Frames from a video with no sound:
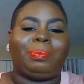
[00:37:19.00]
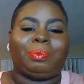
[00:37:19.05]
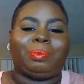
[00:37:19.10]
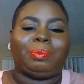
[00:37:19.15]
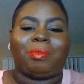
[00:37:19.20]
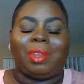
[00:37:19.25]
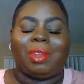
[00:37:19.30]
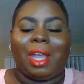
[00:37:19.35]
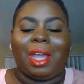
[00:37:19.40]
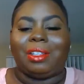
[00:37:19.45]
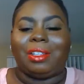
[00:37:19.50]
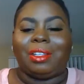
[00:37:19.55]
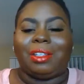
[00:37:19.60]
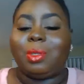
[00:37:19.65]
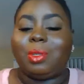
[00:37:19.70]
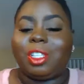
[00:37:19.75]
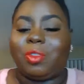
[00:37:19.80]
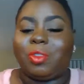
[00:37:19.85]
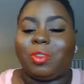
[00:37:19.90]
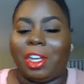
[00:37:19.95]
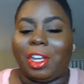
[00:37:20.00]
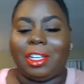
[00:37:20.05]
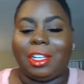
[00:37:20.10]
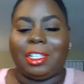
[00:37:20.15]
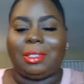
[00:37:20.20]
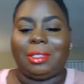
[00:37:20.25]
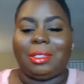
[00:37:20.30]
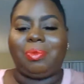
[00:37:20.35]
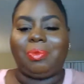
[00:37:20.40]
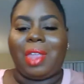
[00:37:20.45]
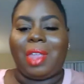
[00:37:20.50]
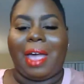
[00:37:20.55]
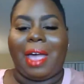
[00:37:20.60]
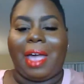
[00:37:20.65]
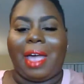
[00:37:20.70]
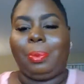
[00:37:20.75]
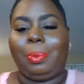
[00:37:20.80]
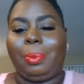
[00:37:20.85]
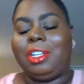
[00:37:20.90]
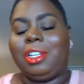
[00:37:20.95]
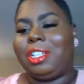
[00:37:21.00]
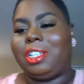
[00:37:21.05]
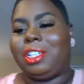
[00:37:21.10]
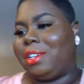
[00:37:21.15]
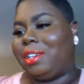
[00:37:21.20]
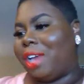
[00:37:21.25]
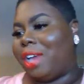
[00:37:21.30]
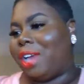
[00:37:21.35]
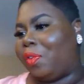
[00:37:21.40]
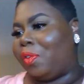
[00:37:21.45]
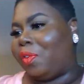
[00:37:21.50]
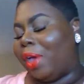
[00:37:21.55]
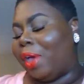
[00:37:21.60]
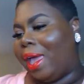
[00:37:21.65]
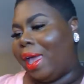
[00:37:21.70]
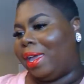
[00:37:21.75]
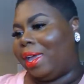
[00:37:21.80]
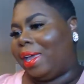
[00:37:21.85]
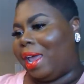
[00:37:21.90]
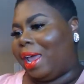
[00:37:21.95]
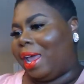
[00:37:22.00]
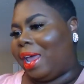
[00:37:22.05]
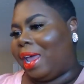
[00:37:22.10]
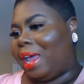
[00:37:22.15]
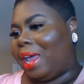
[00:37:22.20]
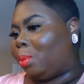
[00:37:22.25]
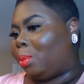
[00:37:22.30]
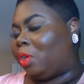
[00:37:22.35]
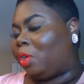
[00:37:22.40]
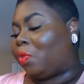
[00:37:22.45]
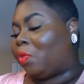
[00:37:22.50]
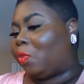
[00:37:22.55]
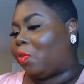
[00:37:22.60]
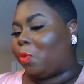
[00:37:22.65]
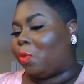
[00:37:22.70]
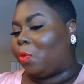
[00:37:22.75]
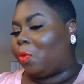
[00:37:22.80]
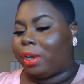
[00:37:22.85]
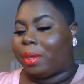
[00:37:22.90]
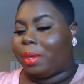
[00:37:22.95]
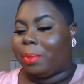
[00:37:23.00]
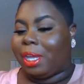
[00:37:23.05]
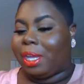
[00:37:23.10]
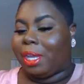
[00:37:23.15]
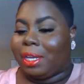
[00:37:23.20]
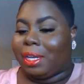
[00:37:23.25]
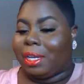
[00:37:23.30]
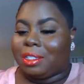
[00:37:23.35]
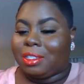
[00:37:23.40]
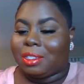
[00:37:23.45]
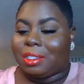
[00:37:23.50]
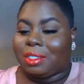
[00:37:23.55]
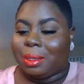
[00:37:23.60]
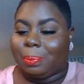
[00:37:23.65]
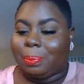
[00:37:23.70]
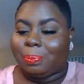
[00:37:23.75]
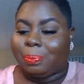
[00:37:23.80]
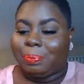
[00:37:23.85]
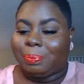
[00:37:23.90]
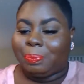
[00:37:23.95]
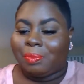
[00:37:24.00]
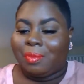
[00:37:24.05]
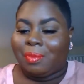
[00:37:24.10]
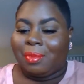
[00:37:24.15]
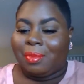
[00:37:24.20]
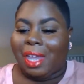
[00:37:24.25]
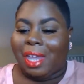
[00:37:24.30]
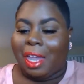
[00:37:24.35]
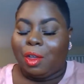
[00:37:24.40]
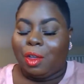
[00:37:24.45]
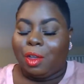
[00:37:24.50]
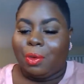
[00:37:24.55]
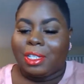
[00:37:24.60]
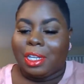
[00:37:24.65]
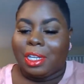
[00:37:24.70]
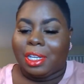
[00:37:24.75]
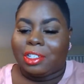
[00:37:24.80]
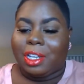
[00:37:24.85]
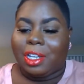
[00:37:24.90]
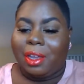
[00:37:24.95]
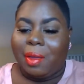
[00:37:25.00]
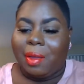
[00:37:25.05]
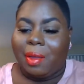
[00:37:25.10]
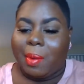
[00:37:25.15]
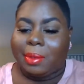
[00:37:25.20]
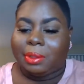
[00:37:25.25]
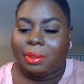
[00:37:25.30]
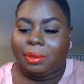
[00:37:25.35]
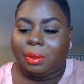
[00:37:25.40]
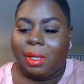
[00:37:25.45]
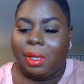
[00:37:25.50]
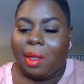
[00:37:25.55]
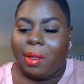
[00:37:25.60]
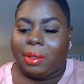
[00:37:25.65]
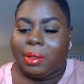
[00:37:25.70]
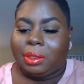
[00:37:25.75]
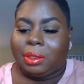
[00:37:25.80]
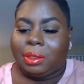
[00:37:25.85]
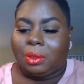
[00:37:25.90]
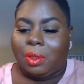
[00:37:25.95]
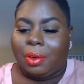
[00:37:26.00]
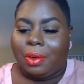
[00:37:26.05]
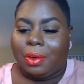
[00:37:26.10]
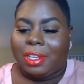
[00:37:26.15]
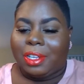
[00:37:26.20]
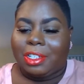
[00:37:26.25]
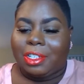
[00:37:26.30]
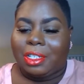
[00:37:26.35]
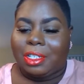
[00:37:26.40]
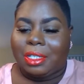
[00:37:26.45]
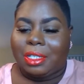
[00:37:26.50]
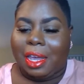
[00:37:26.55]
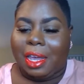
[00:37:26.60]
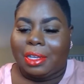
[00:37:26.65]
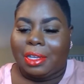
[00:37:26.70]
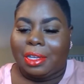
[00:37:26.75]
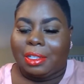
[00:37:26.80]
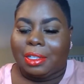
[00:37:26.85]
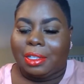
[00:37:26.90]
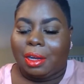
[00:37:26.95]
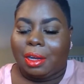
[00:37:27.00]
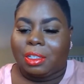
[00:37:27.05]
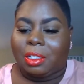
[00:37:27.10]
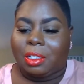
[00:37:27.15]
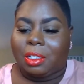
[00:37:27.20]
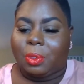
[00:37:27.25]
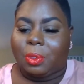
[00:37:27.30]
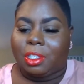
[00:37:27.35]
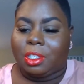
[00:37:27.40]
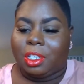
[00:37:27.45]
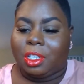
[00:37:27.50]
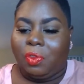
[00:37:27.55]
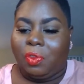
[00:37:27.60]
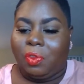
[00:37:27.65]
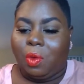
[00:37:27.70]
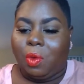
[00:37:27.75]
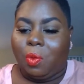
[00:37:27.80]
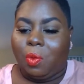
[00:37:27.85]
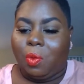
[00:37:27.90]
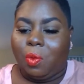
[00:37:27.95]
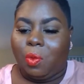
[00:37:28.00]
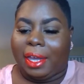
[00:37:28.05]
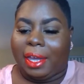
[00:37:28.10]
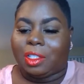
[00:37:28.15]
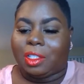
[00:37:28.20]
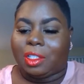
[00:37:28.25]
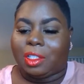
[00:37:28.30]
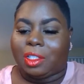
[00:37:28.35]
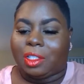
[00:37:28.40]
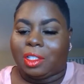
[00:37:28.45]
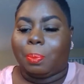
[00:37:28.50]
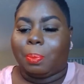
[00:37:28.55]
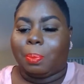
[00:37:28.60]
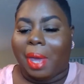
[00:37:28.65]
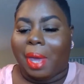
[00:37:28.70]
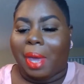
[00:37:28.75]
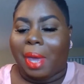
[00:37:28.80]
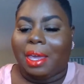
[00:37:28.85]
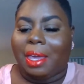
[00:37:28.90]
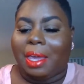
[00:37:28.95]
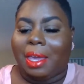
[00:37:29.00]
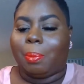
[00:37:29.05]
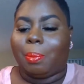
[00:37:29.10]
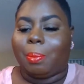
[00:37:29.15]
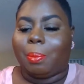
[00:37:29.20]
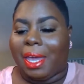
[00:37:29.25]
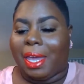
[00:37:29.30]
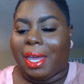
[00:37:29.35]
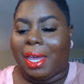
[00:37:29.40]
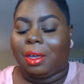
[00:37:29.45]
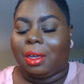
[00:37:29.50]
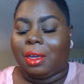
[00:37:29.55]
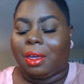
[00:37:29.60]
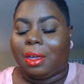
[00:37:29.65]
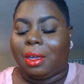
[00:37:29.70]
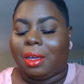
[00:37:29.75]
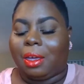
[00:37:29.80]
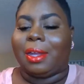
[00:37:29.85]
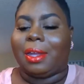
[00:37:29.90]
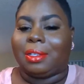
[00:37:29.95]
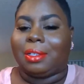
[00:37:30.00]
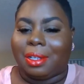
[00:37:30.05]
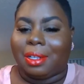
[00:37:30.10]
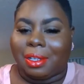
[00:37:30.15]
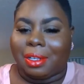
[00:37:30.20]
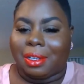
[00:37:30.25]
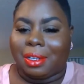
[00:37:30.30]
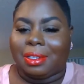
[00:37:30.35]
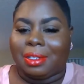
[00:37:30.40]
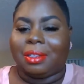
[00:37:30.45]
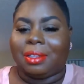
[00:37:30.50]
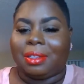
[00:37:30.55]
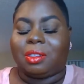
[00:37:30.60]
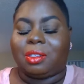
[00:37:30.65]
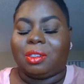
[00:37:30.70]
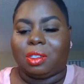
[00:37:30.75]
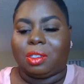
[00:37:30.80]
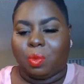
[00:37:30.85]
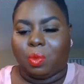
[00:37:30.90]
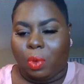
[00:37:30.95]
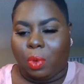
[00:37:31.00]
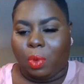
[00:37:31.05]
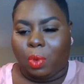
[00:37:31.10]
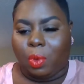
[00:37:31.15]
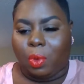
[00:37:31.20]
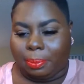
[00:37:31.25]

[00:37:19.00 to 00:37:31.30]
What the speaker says: Now, this was fun. I appreciate y'all for hanging out with me for 40 minutes. Hey, Cortesia. Cortesia said, is there a specific way to make makeup that doesn't sweat?